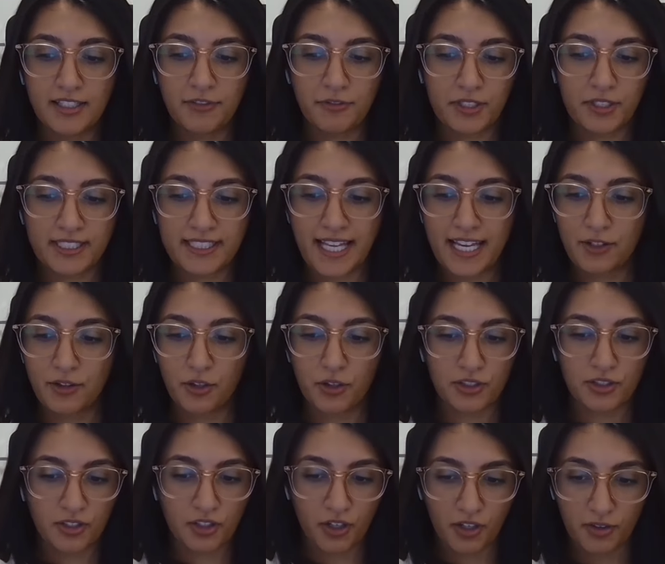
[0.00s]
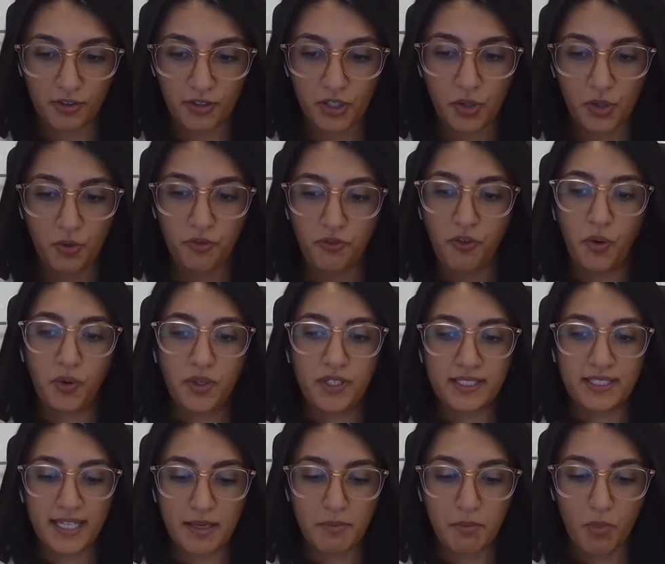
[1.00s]
different centers are,
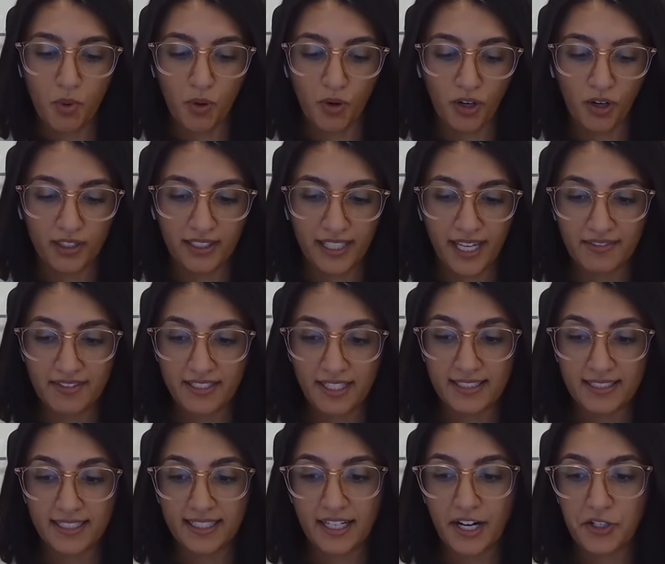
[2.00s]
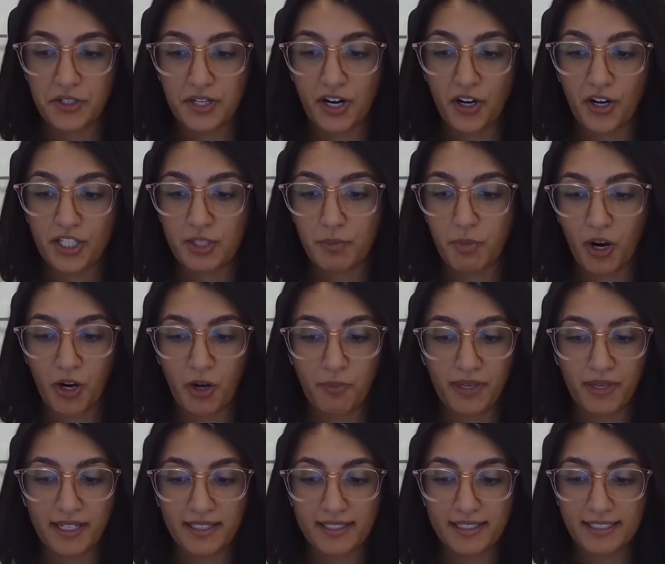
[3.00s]
focusing more on lifestyle psychiatry. Our
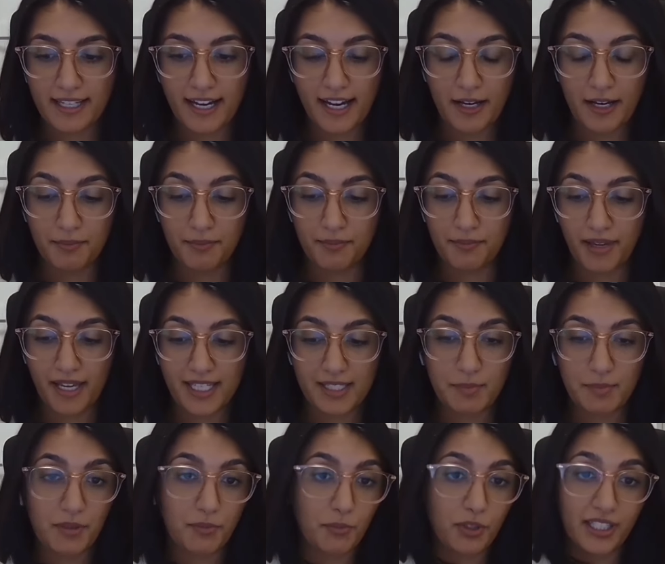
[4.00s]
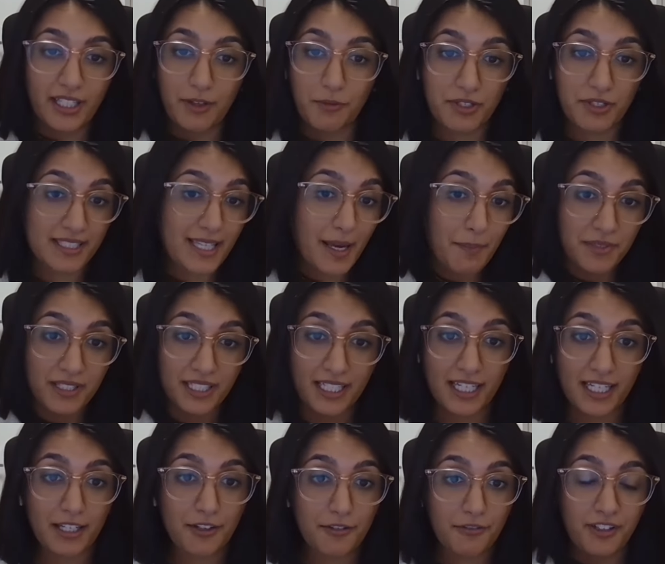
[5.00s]
department has been really
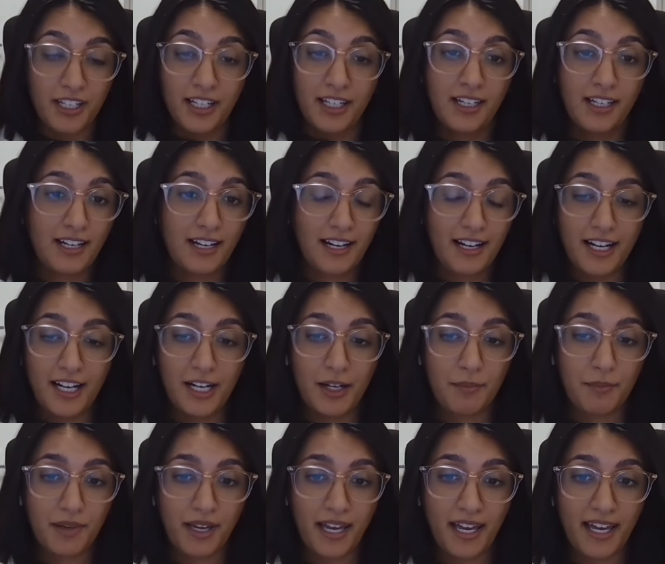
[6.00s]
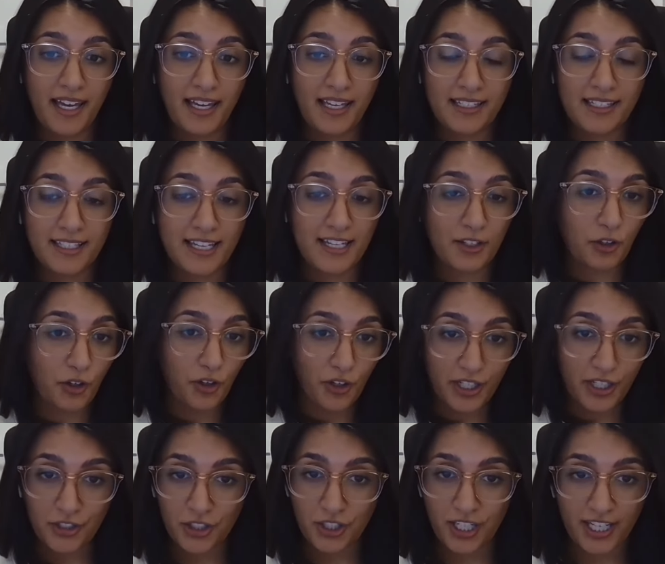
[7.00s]
receptive and
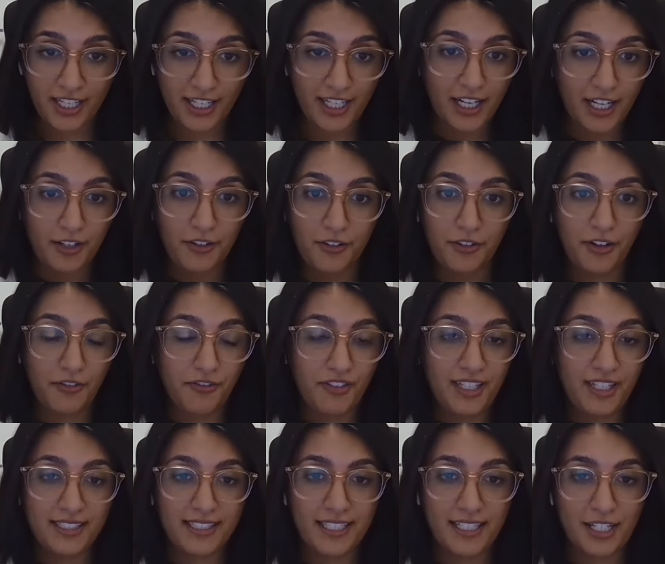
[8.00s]
encouraging of this